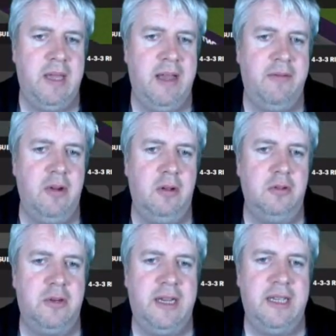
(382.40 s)
We have got
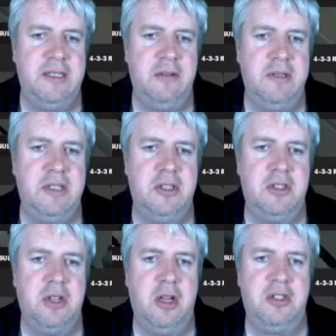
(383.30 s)
Uldriķis, who is
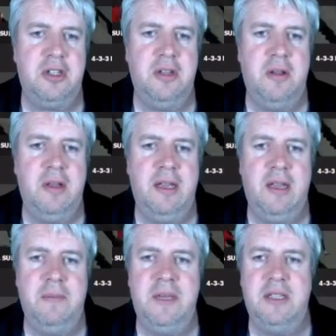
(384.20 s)
such a...
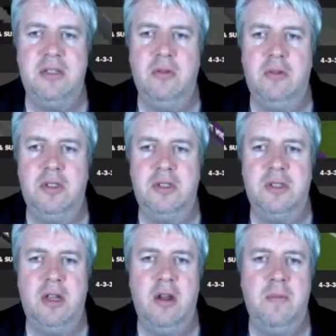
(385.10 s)
I mean, he's scored
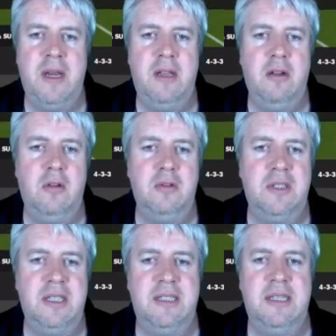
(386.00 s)
so many
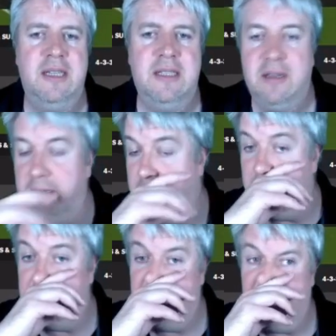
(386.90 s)
goals this season.
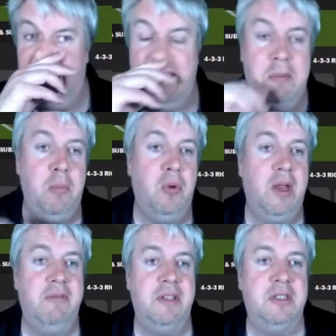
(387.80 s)

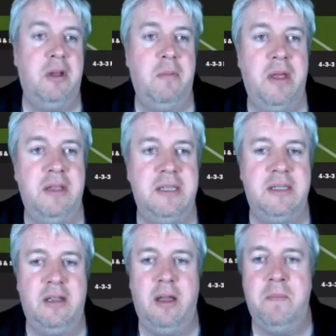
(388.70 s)
Ball over the top though
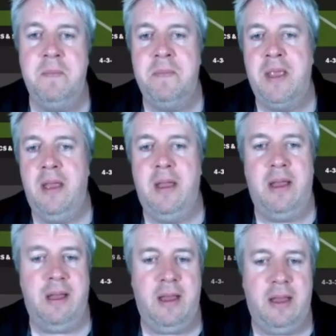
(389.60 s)
this time.
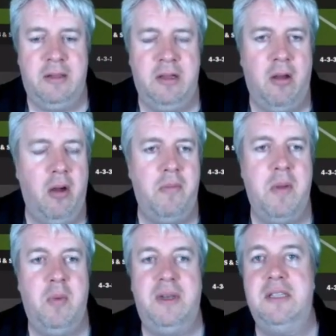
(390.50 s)
I can't
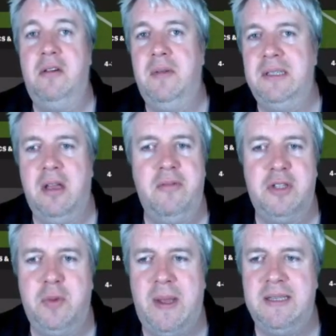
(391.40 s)
remember what he's on. He's
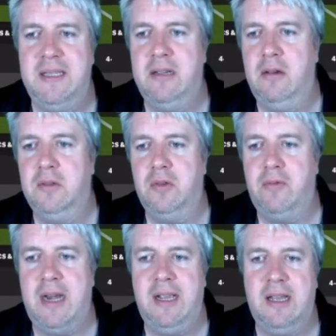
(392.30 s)
over 20 goals
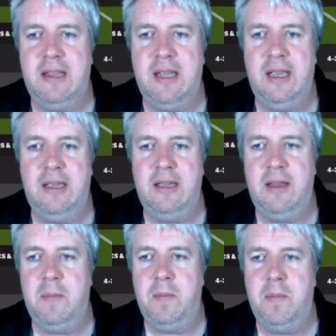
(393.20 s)
already, I think.
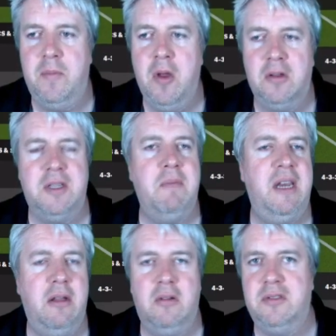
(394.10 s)
Not so
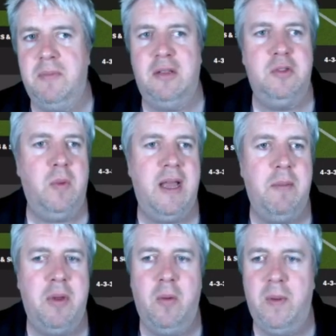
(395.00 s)
many goals from
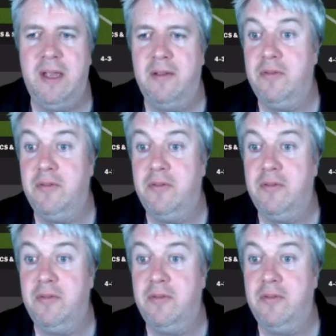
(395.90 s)
elsewhere, but